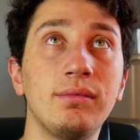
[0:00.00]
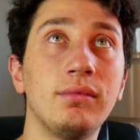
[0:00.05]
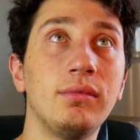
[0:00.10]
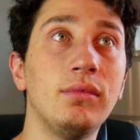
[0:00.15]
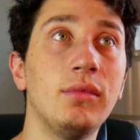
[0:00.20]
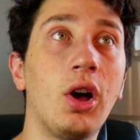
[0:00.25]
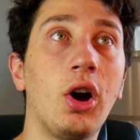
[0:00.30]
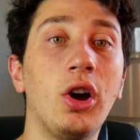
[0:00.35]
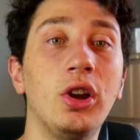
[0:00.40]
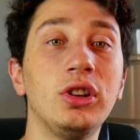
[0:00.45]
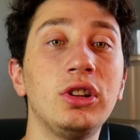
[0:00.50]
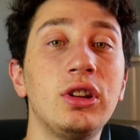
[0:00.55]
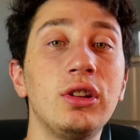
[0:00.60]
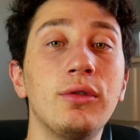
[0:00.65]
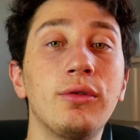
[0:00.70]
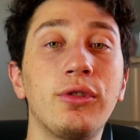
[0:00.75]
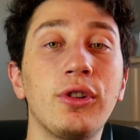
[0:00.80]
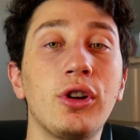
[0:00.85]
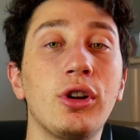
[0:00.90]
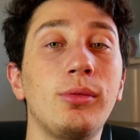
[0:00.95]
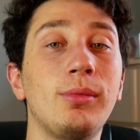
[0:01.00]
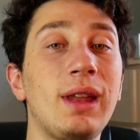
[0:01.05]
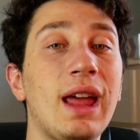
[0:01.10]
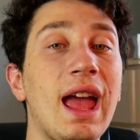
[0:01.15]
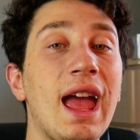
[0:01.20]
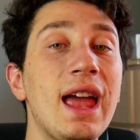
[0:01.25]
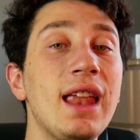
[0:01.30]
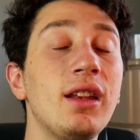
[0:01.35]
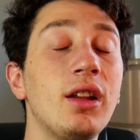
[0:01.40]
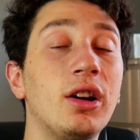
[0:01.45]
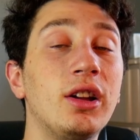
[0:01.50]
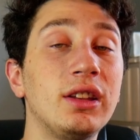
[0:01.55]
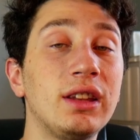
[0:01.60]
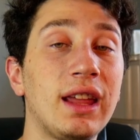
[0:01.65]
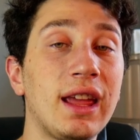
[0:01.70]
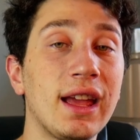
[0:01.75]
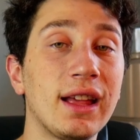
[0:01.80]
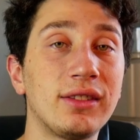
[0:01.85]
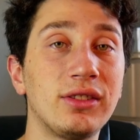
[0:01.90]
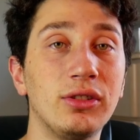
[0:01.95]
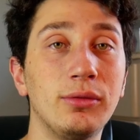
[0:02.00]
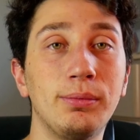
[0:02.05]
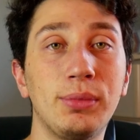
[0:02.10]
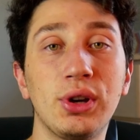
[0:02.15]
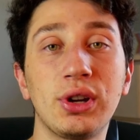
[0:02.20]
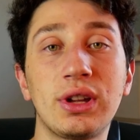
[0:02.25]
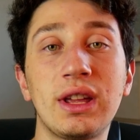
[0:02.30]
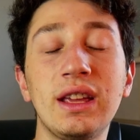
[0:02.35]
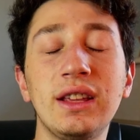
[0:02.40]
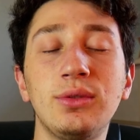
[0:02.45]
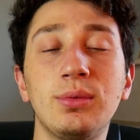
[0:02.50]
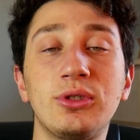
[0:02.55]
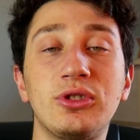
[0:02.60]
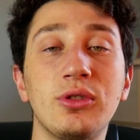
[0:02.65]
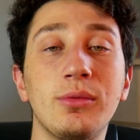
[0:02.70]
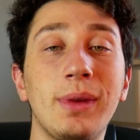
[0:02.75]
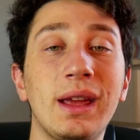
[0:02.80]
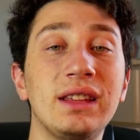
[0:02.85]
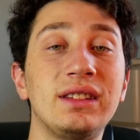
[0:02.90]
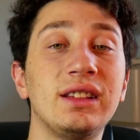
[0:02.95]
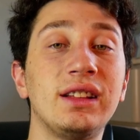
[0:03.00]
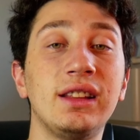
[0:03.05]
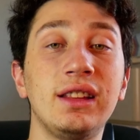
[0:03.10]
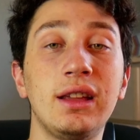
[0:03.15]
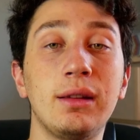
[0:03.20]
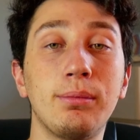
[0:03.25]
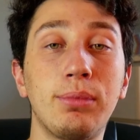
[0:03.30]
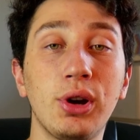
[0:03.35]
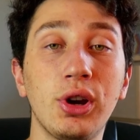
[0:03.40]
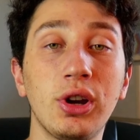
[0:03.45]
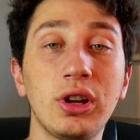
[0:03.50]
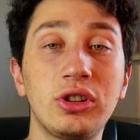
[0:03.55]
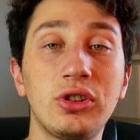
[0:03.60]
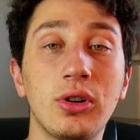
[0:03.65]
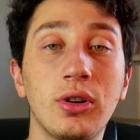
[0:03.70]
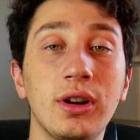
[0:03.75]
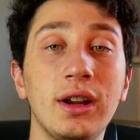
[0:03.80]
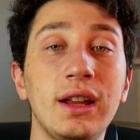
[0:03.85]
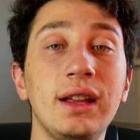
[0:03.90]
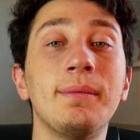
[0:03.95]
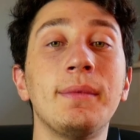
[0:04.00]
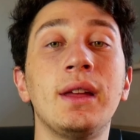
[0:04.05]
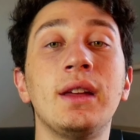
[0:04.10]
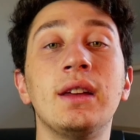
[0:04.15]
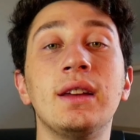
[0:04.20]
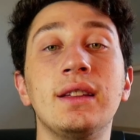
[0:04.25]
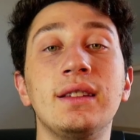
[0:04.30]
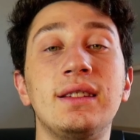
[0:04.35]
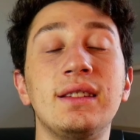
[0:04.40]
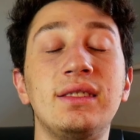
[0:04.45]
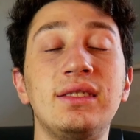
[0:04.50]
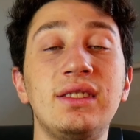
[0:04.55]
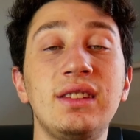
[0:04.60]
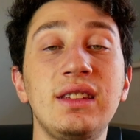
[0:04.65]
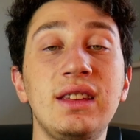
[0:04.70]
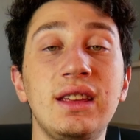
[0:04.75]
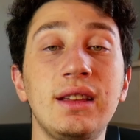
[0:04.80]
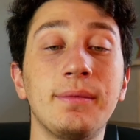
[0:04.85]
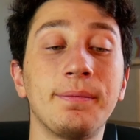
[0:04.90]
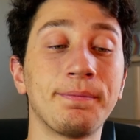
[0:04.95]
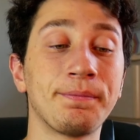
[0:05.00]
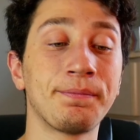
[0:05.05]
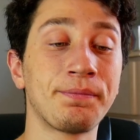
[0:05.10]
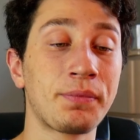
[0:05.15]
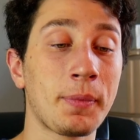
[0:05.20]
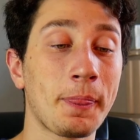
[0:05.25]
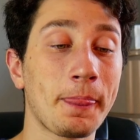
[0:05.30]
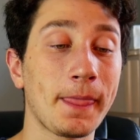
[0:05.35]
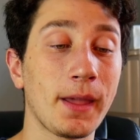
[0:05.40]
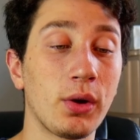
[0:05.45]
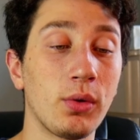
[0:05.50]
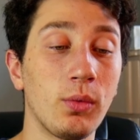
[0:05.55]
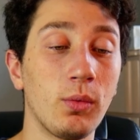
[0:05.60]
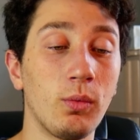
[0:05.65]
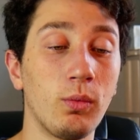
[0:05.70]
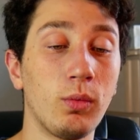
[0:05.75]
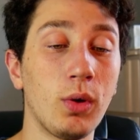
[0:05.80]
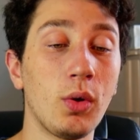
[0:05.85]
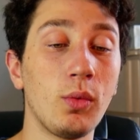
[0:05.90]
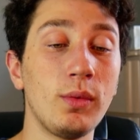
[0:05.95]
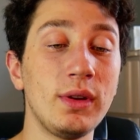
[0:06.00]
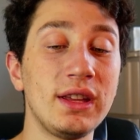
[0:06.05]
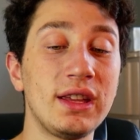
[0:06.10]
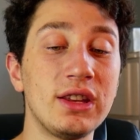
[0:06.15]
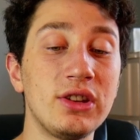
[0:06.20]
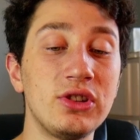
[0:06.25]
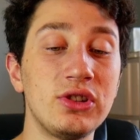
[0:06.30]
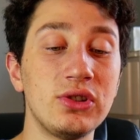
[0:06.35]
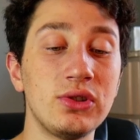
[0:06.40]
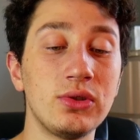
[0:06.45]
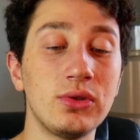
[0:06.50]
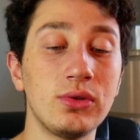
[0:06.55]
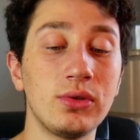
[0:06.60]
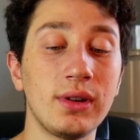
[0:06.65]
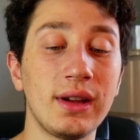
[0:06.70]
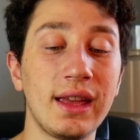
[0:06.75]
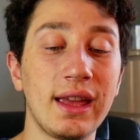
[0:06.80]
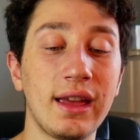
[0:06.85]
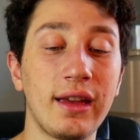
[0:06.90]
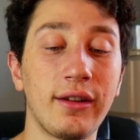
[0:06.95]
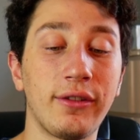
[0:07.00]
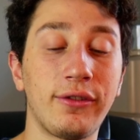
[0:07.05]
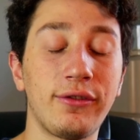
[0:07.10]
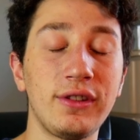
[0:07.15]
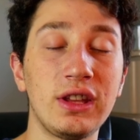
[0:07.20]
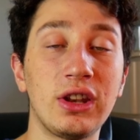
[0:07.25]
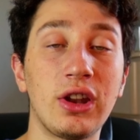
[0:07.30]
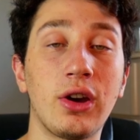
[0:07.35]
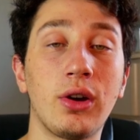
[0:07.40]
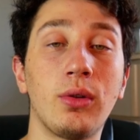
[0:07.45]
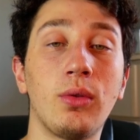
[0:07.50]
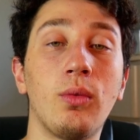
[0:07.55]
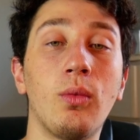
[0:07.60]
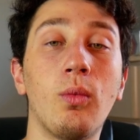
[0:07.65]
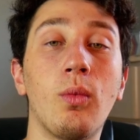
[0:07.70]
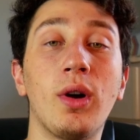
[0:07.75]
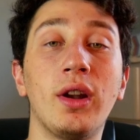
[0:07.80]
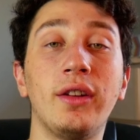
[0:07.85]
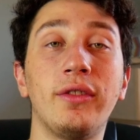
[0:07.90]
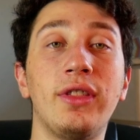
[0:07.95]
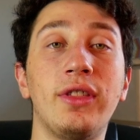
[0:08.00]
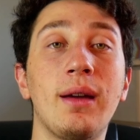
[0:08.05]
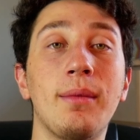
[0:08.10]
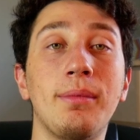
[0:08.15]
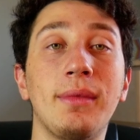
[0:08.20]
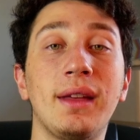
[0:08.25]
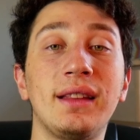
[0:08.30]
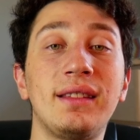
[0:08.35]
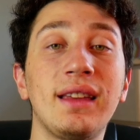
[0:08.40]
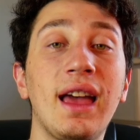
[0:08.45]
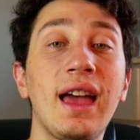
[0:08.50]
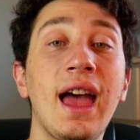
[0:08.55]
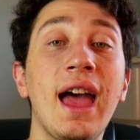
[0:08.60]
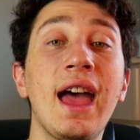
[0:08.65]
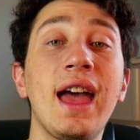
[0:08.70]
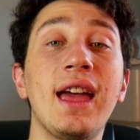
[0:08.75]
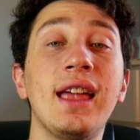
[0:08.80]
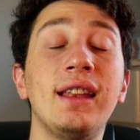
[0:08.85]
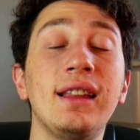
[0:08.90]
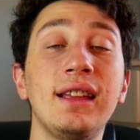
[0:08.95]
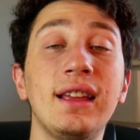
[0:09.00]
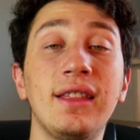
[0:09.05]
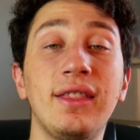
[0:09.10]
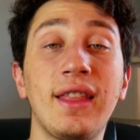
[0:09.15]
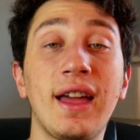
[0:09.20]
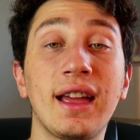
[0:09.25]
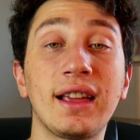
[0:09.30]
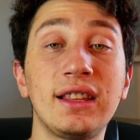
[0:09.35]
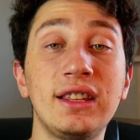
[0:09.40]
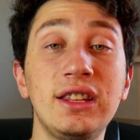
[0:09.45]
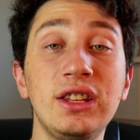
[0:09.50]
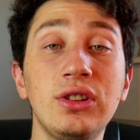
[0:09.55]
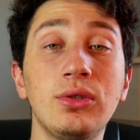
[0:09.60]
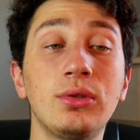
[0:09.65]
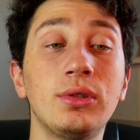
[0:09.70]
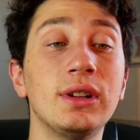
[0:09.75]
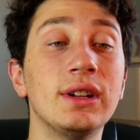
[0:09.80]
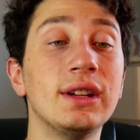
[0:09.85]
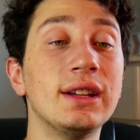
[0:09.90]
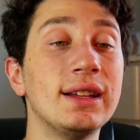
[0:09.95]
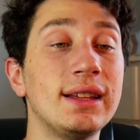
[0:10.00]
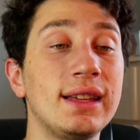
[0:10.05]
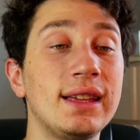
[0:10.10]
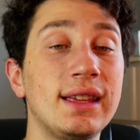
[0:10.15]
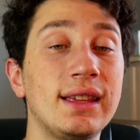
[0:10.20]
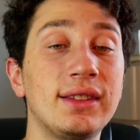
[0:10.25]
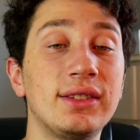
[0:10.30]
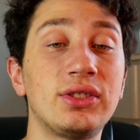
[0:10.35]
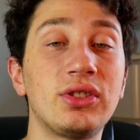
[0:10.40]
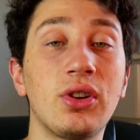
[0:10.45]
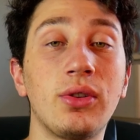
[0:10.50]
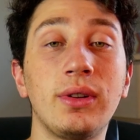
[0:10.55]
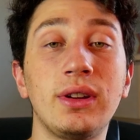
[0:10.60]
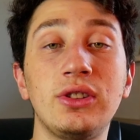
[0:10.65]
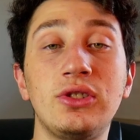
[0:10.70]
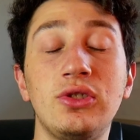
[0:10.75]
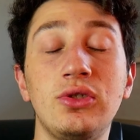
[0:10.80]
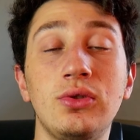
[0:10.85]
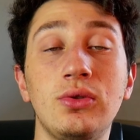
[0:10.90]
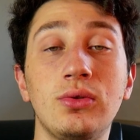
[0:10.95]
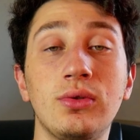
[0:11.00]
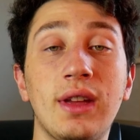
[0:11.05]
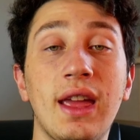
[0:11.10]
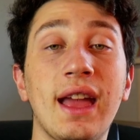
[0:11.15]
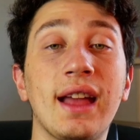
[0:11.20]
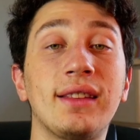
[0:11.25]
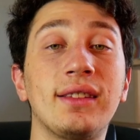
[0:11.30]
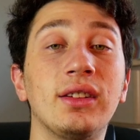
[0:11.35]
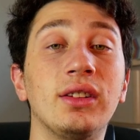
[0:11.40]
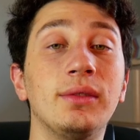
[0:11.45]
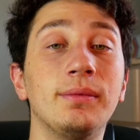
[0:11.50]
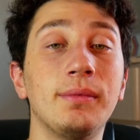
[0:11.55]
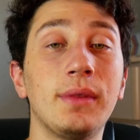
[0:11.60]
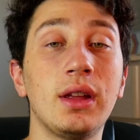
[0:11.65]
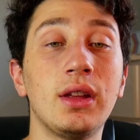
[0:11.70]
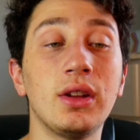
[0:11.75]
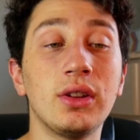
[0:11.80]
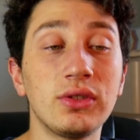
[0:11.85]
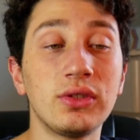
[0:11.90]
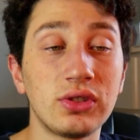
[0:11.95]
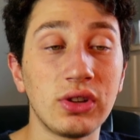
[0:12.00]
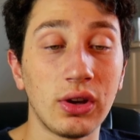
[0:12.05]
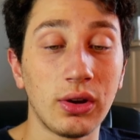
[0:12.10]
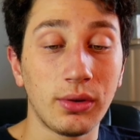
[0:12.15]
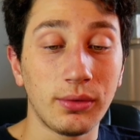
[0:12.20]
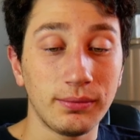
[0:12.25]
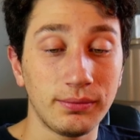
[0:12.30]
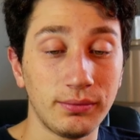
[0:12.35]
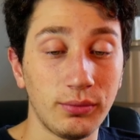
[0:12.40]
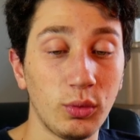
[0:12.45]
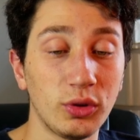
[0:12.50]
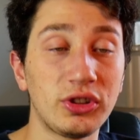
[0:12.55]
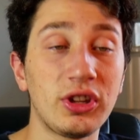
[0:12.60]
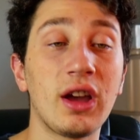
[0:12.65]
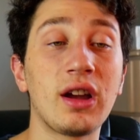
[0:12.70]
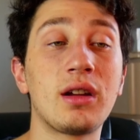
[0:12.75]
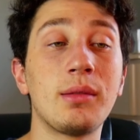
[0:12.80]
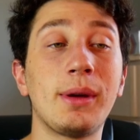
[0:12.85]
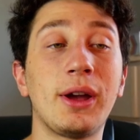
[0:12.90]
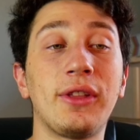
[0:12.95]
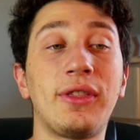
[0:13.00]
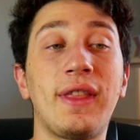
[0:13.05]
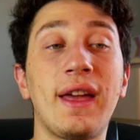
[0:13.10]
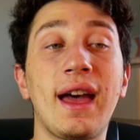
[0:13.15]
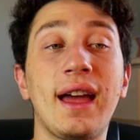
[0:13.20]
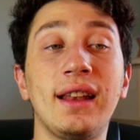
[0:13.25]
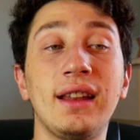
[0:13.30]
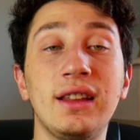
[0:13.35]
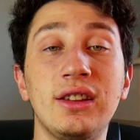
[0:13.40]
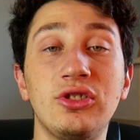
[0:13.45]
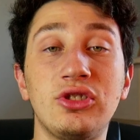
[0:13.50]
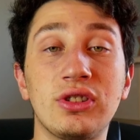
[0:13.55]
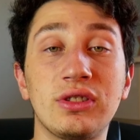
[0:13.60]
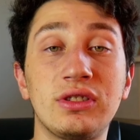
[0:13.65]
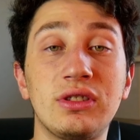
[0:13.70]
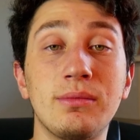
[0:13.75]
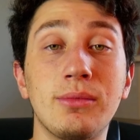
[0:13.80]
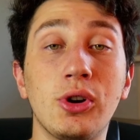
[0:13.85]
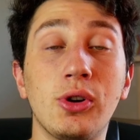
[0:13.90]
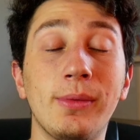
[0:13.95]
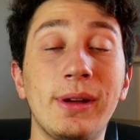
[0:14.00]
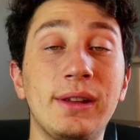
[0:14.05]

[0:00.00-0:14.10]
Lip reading: unconfirmed and uncanceled bookings, which are basically in purgatory, to see what we can do if one of them that's ahead in that queue is going to cancel. So we'll talk about that in just a moment.